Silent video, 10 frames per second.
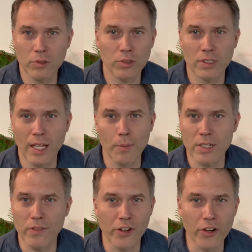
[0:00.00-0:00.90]
that much
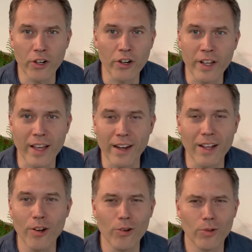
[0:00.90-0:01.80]
of a nerd, and
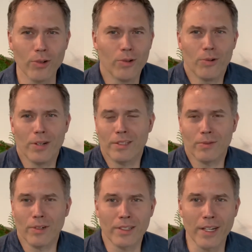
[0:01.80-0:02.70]
who doesn't
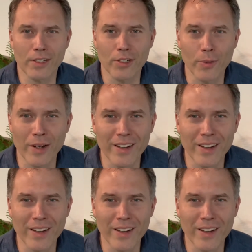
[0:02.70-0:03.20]
want to take German?